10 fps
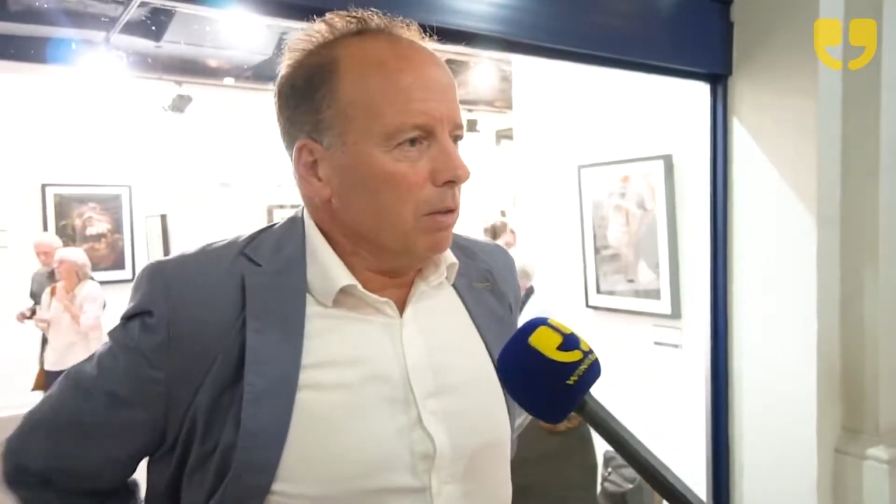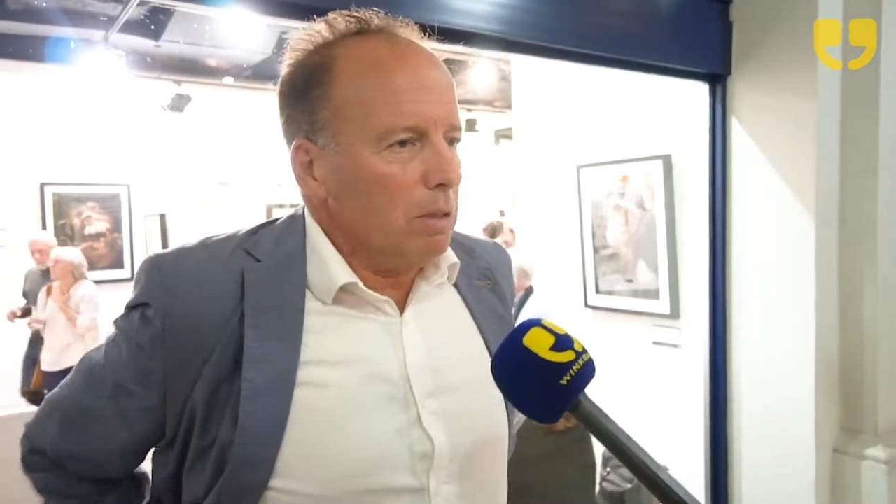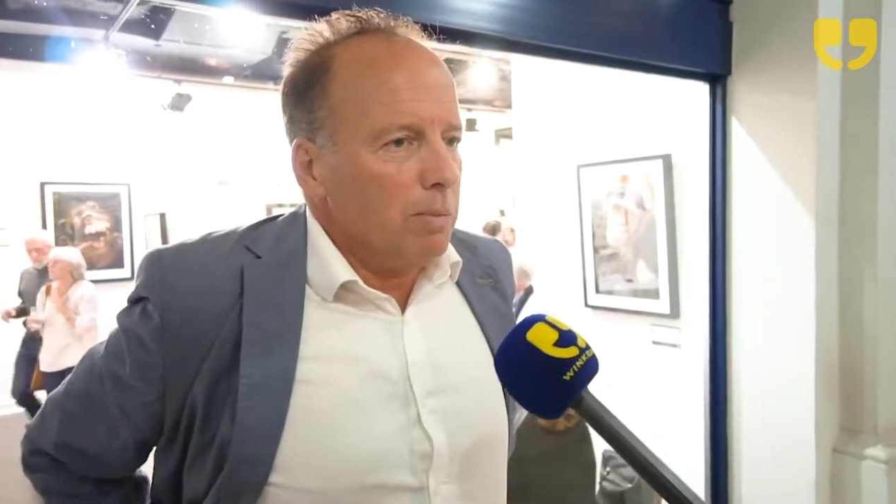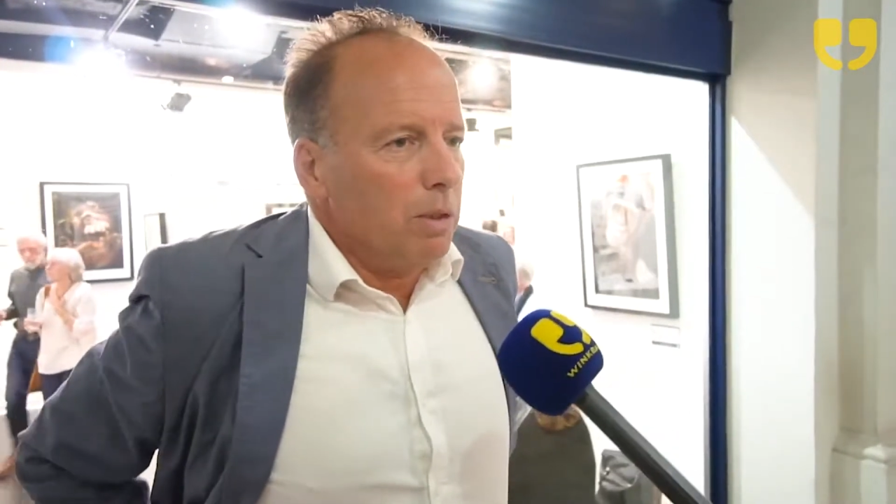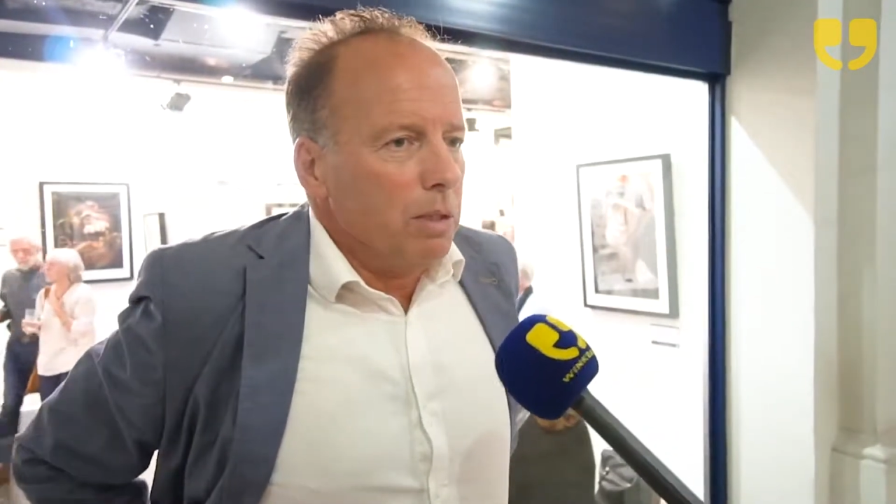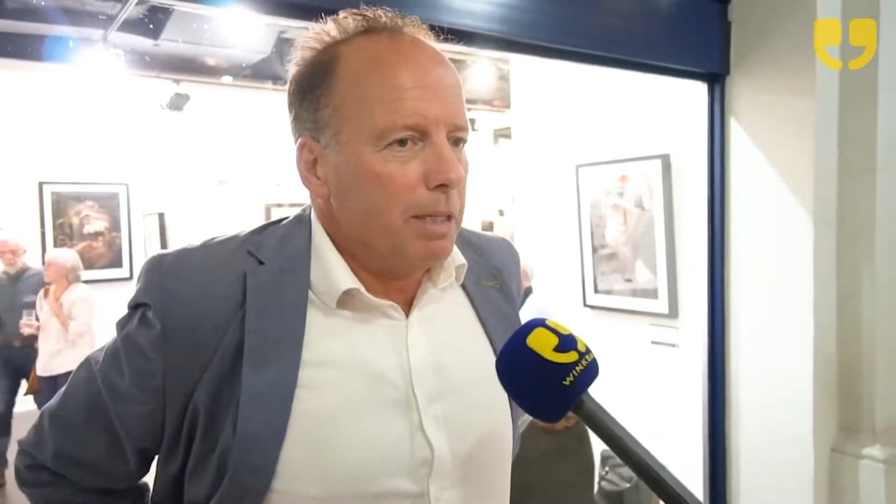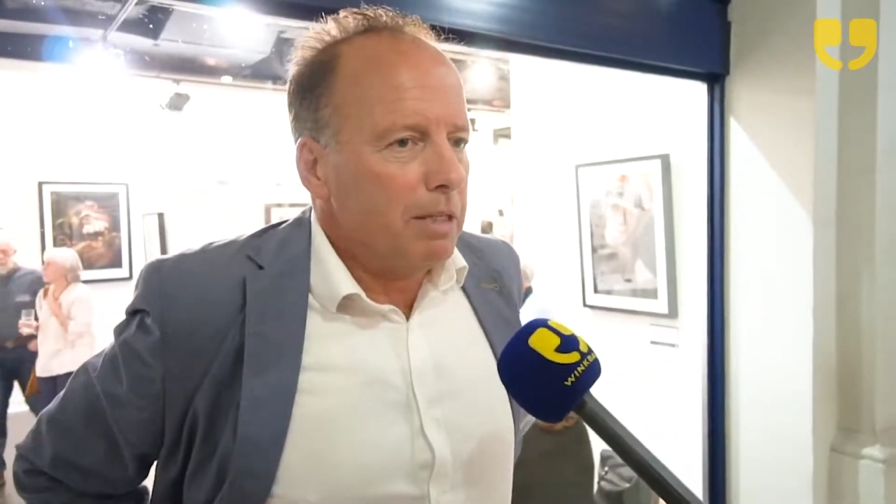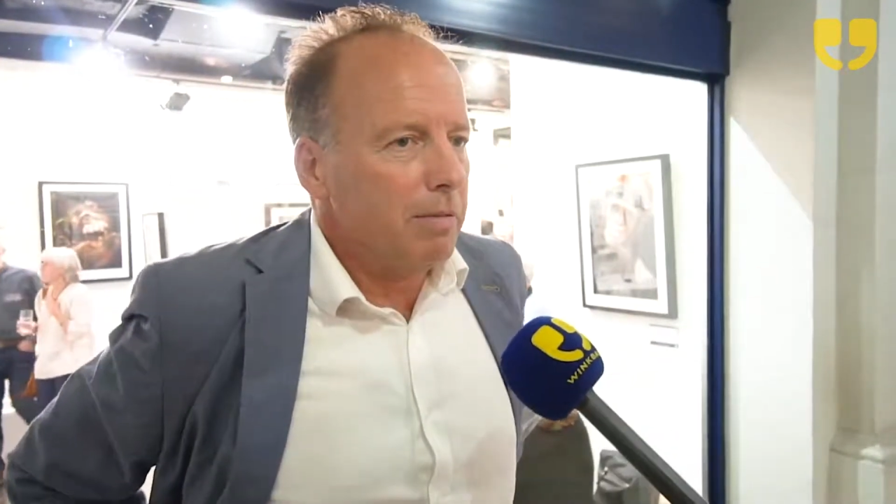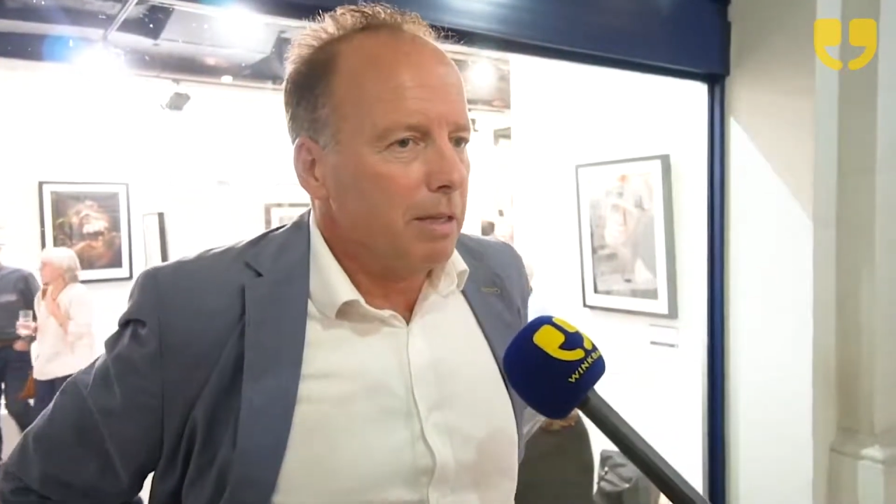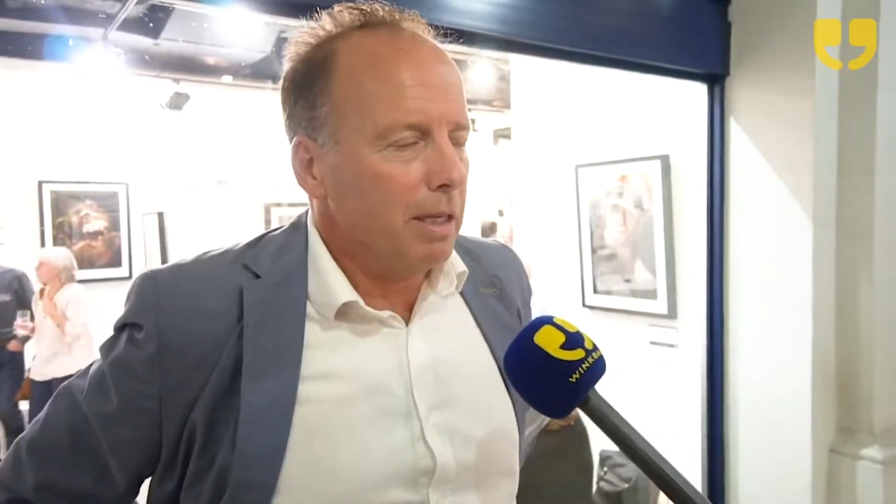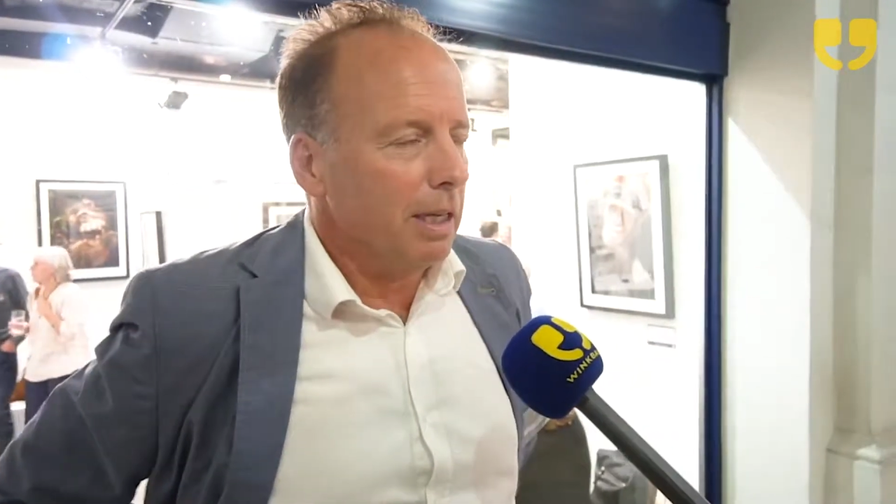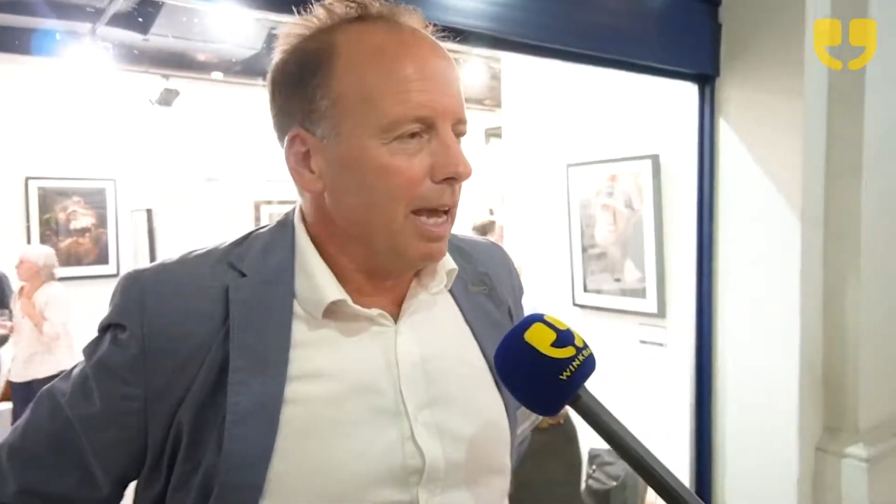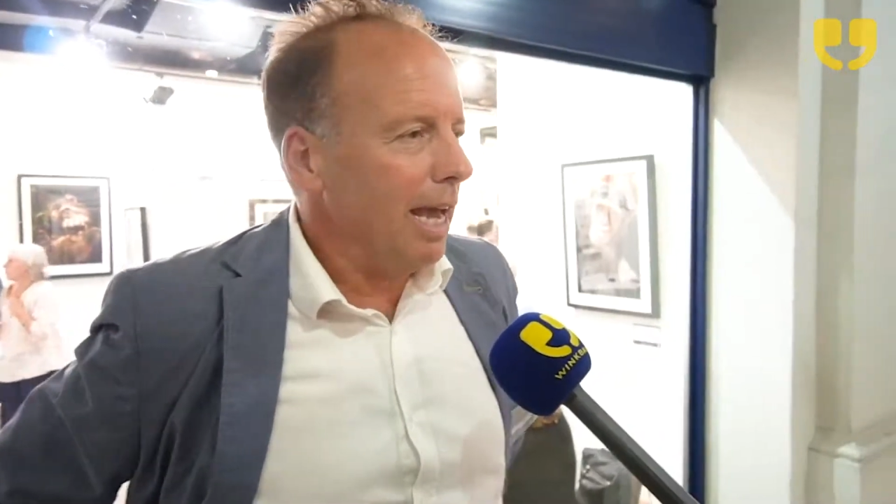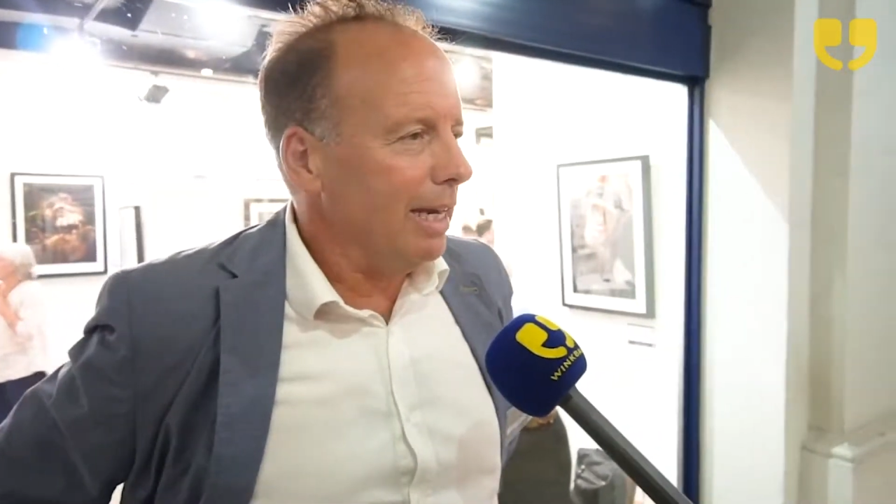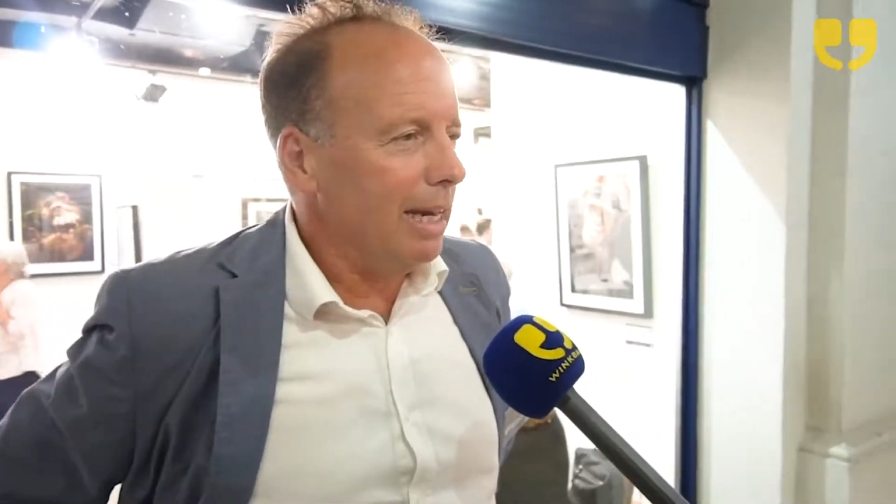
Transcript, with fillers: it's more expensive than cocaine,